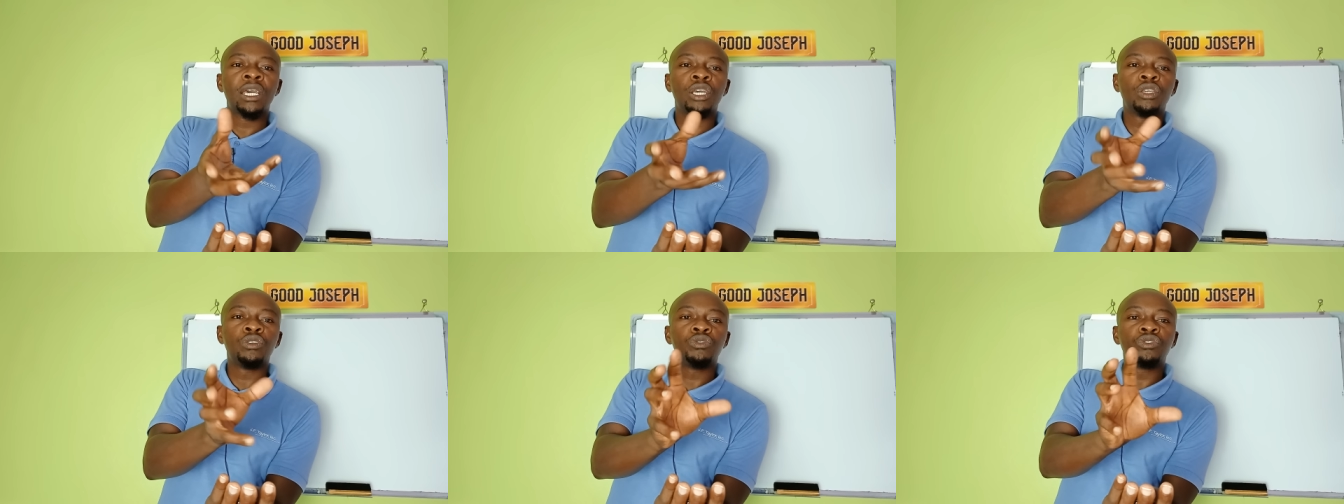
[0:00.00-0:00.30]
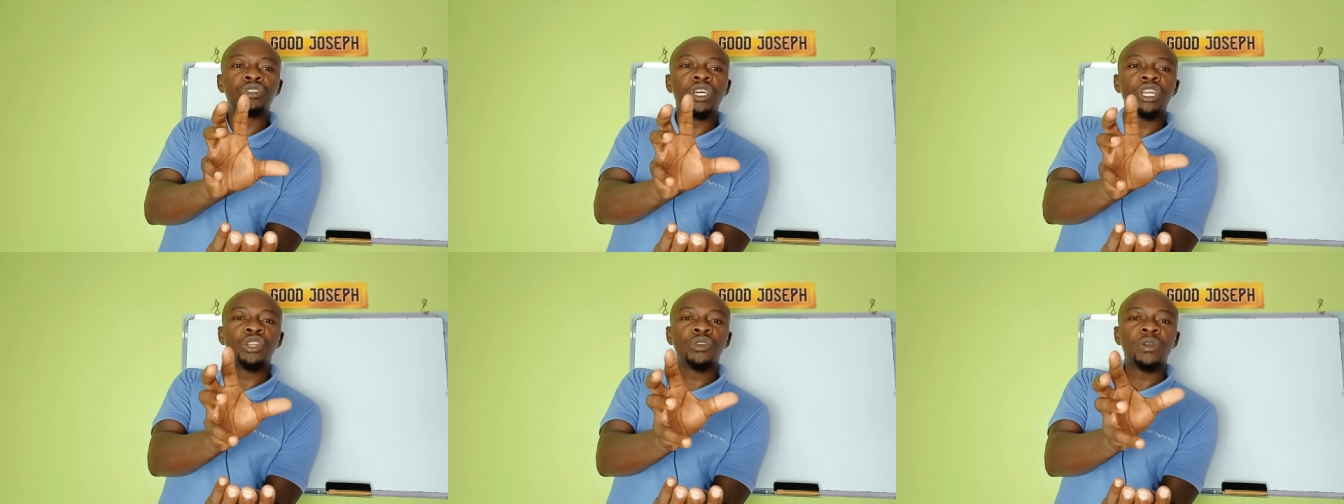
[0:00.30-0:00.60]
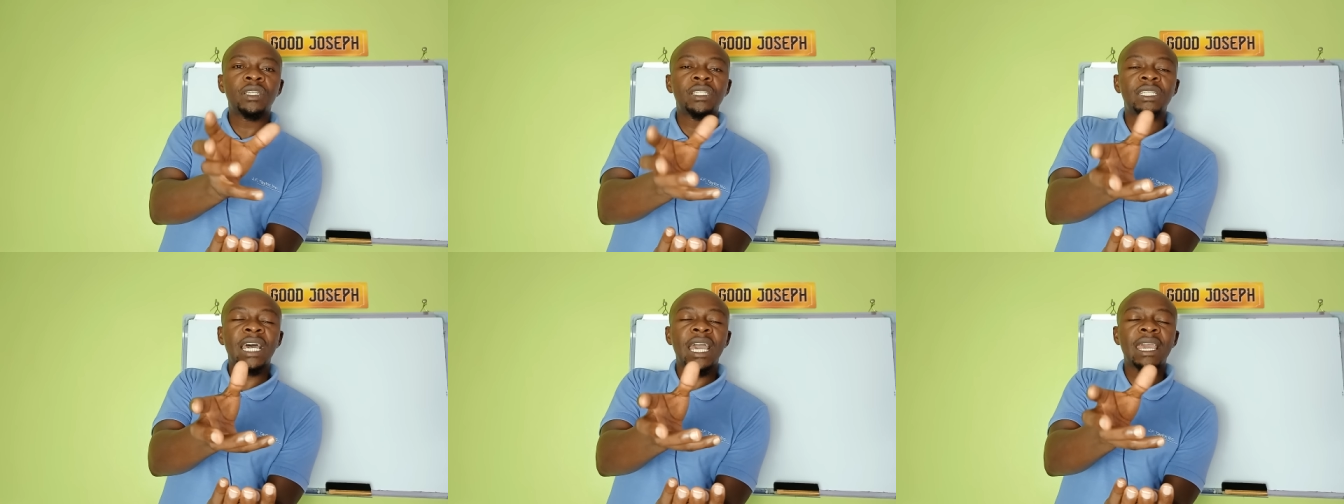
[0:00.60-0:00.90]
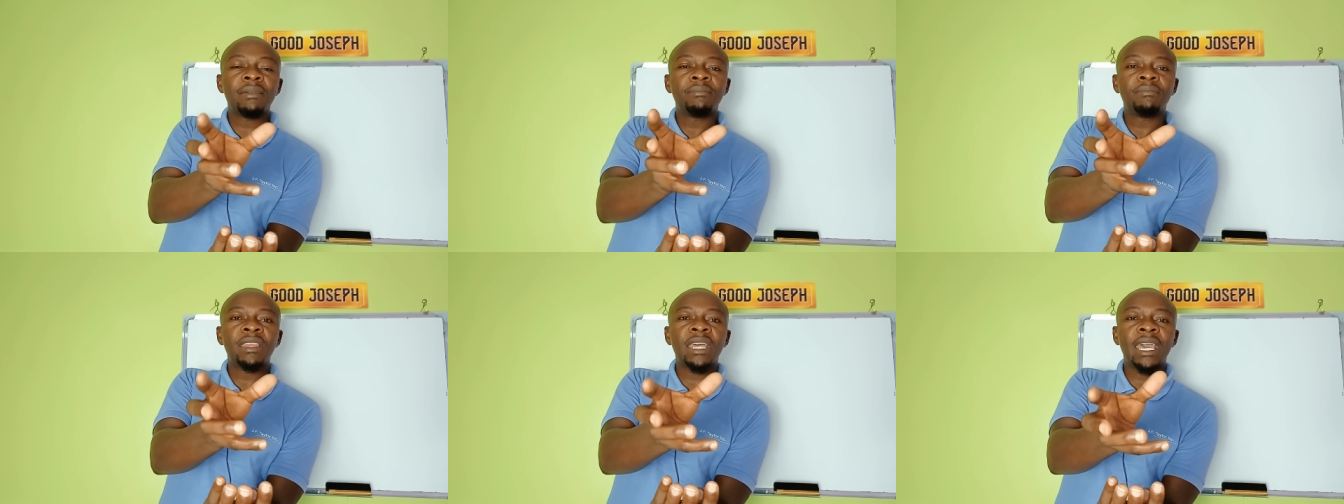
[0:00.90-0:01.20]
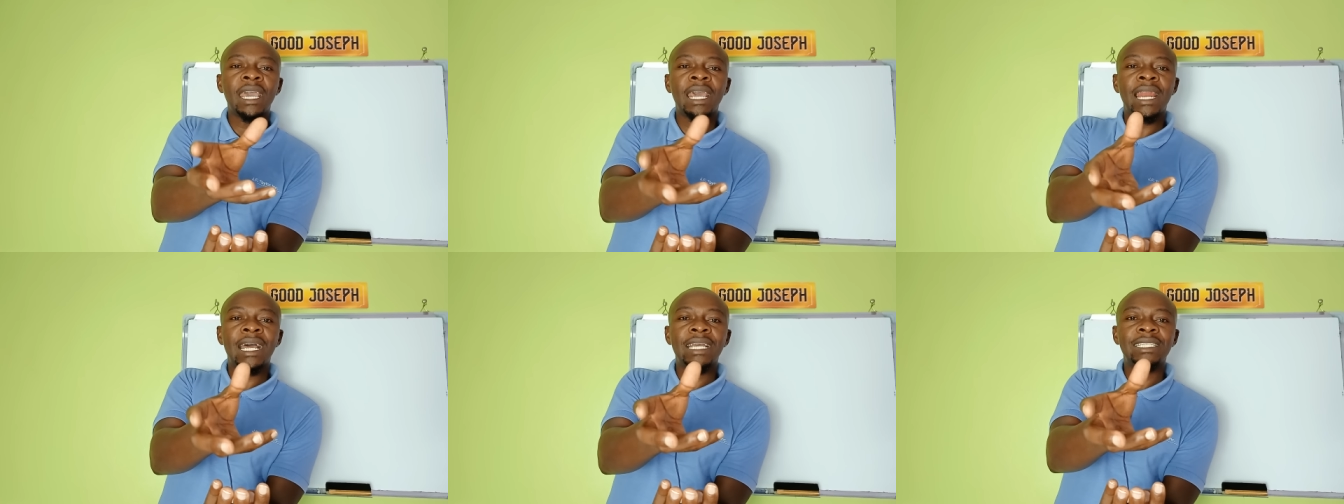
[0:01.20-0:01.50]
You trade your time,
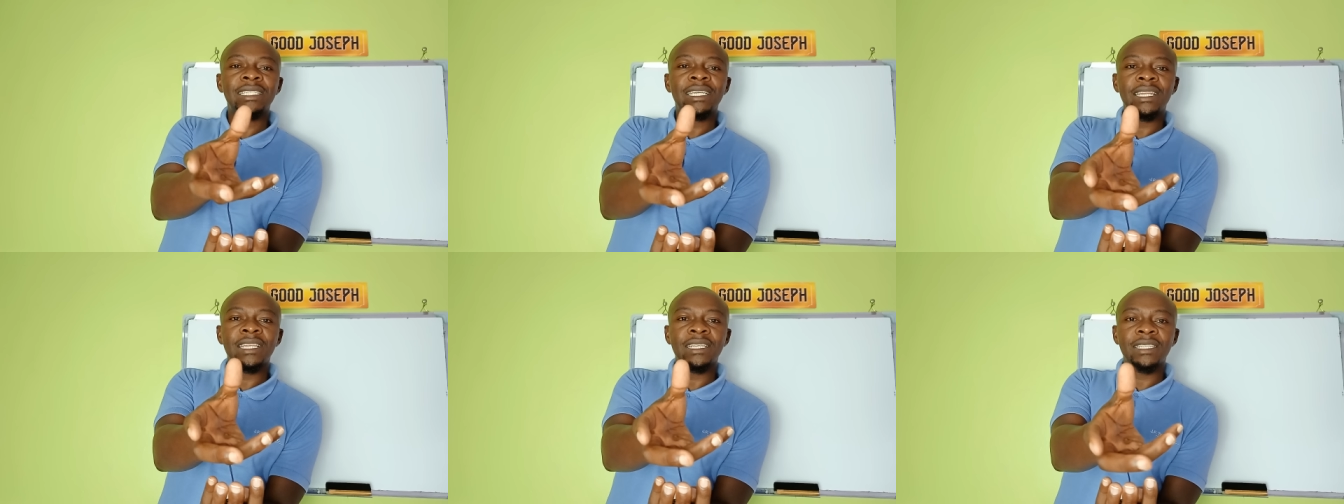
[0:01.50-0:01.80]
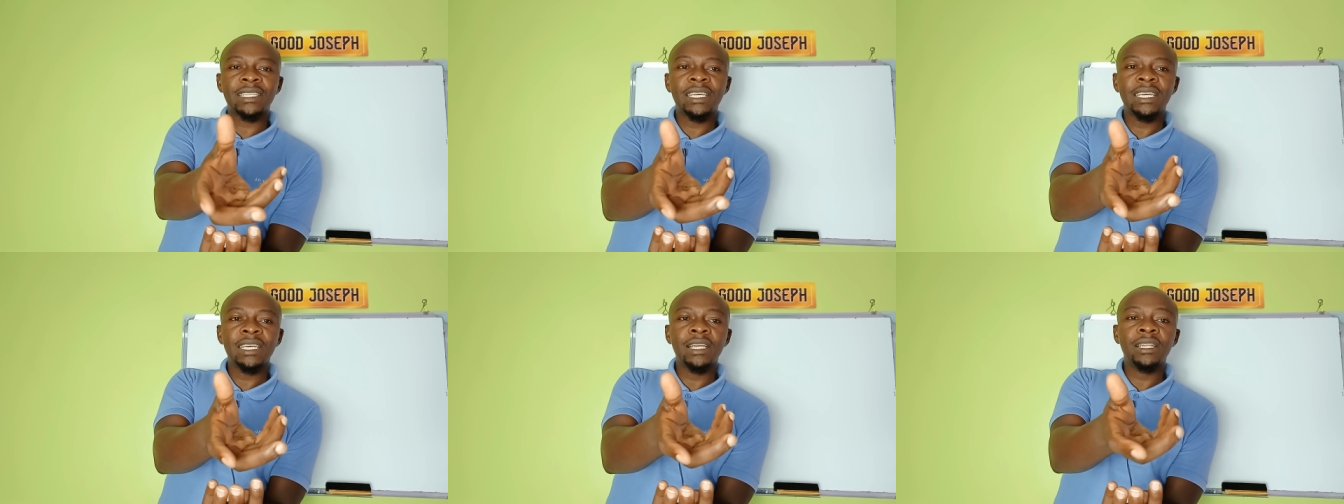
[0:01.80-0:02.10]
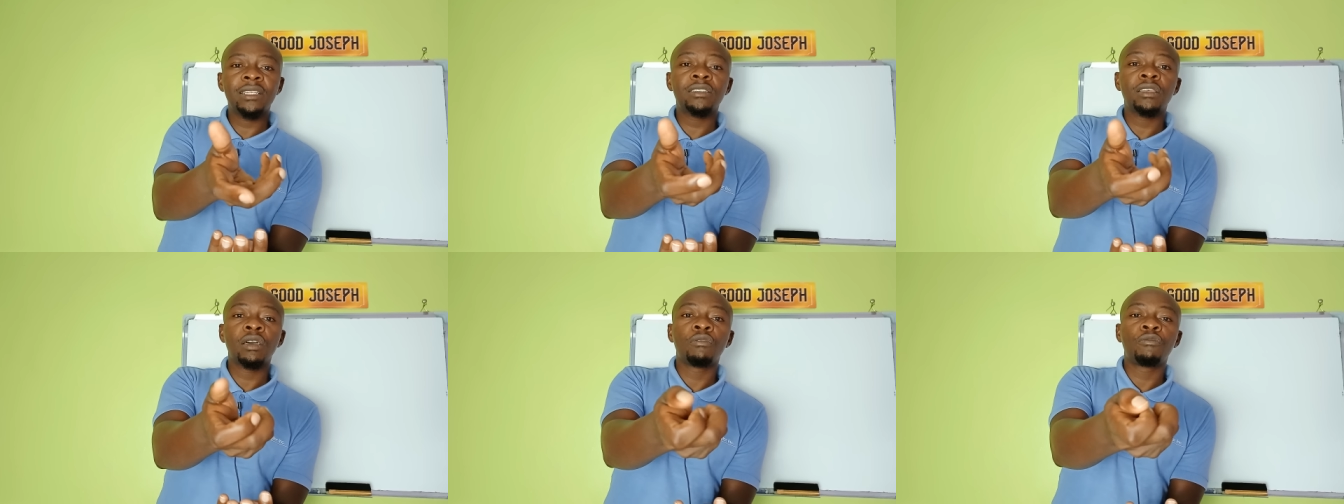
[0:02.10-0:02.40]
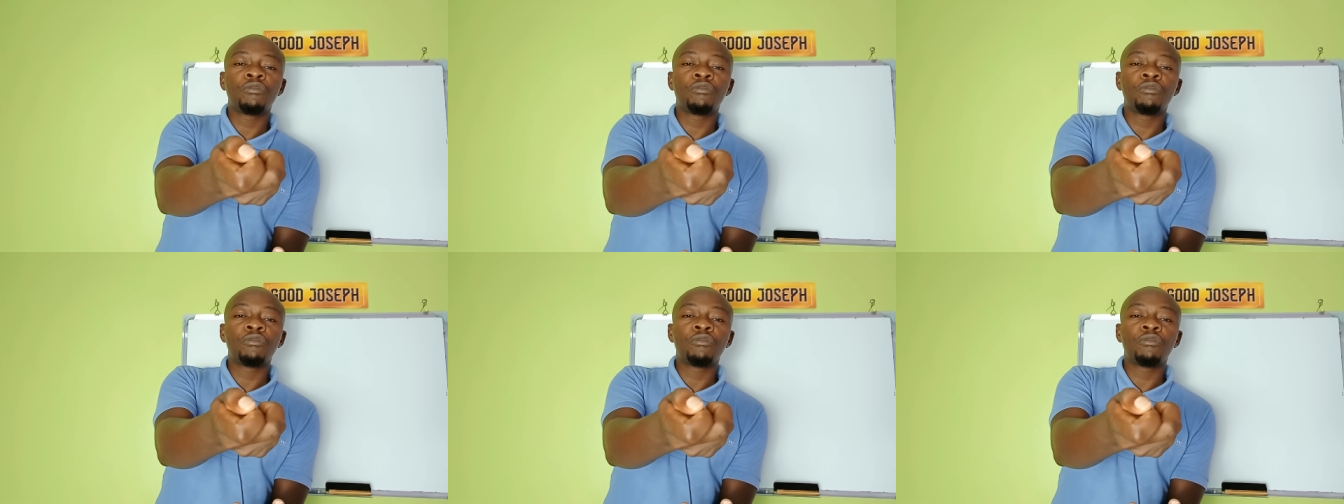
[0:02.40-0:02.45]
the energy, and the skills